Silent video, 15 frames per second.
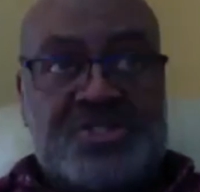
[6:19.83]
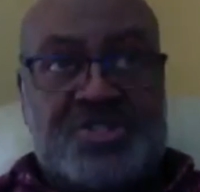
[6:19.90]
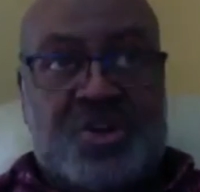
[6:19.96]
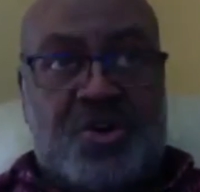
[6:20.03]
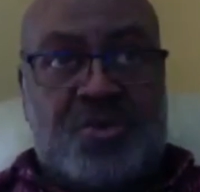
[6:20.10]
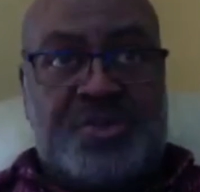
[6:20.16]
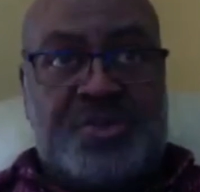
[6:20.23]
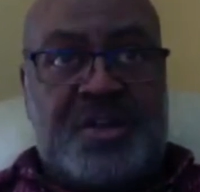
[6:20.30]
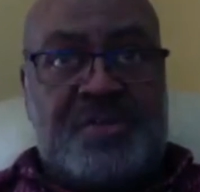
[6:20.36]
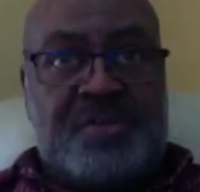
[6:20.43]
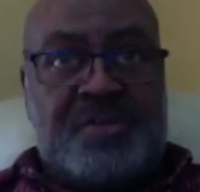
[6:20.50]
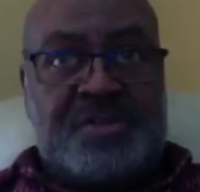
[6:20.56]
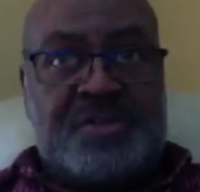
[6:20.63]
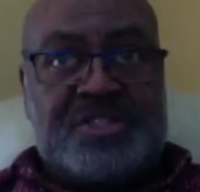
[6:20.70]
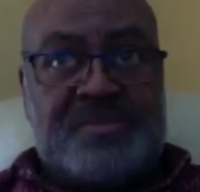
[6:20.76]
So
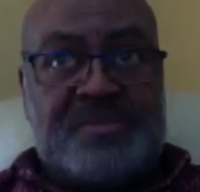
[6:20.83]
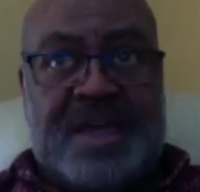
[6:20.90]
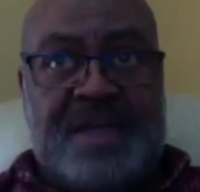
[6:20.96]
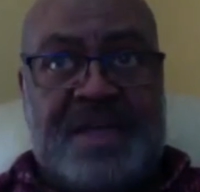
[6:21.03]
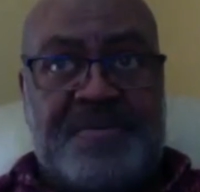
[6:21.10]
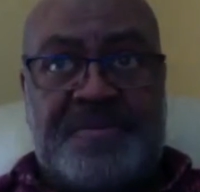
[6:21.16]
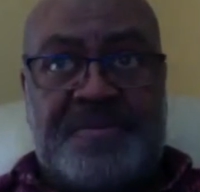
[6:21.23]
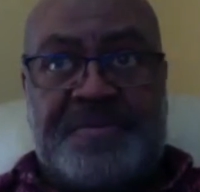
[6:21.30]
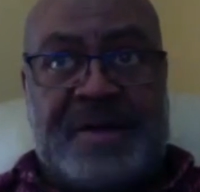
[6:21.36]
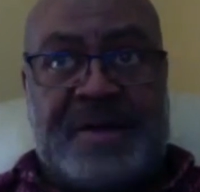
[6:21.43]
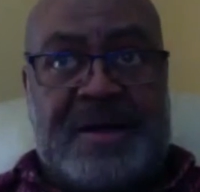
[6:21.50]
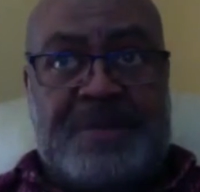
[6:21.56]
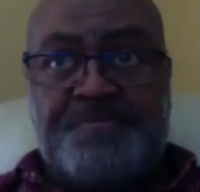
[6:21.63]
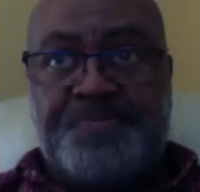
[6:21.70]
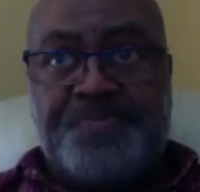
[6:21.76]
there is some type
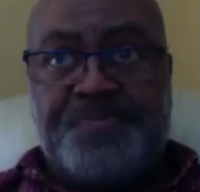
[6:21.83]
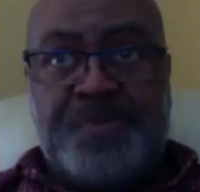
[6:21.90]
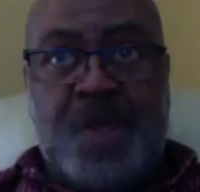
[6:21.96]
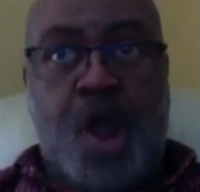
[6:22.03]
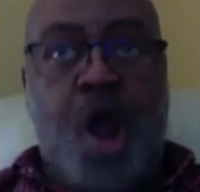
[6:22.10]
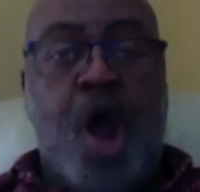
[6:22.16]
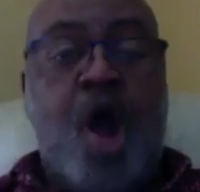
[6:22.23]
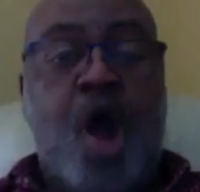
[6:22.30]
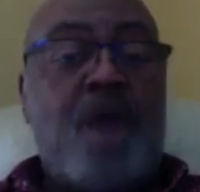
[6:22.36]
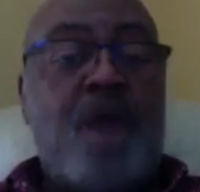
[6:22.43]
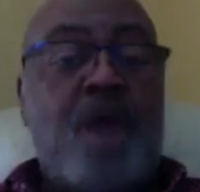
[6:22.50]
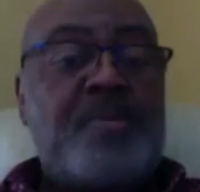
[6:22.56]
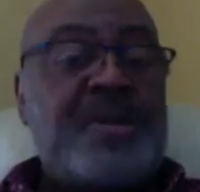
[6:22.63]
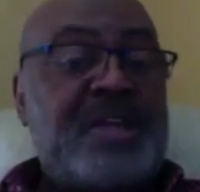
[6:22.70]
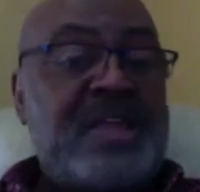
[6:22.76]
of
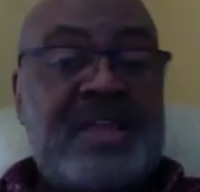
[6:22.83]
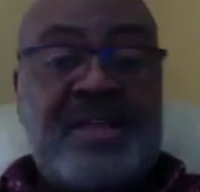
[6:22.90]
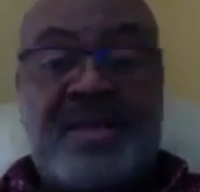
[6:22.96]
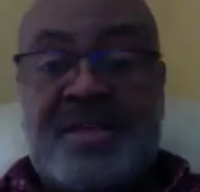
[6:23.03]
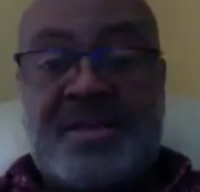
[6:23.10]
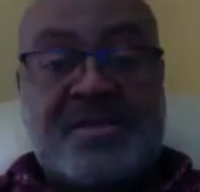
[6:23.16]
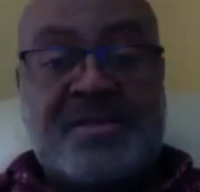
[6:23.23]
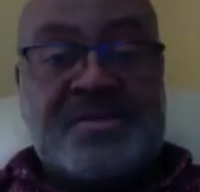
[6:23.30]
harmony.